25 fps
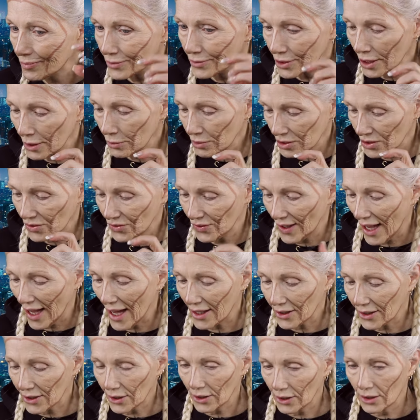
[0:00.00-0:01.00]
it was
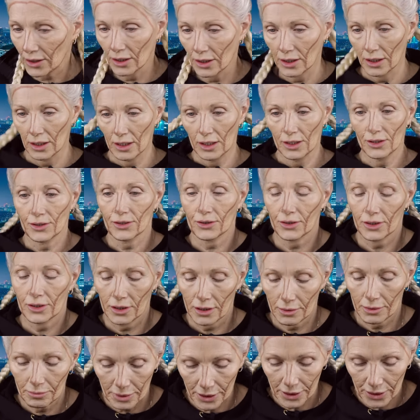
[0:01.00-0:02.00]
fatter, so she
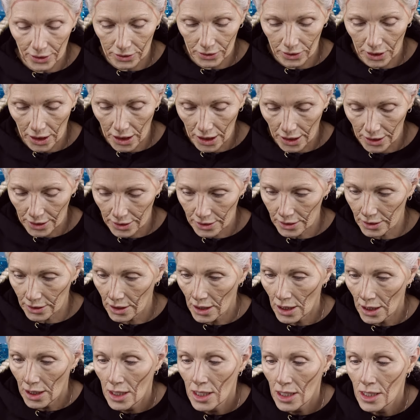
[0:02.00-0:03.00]
did bigger lines.
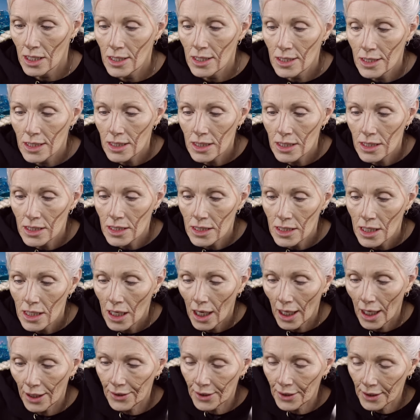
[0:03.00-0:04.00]

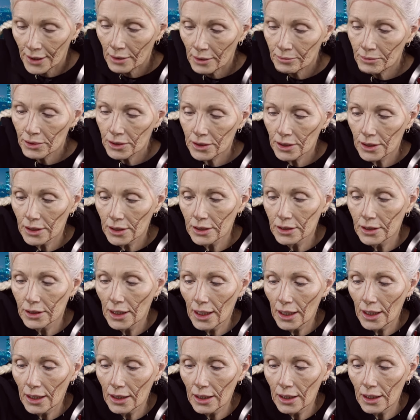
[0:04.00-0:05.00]
I think I'm just gonna
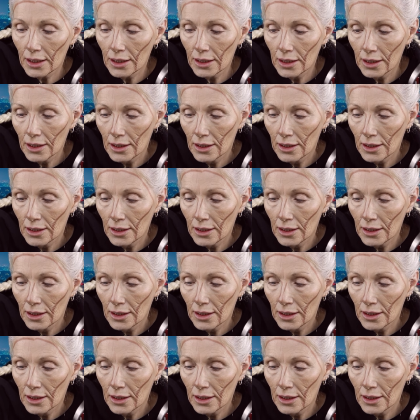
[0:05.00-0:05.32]
take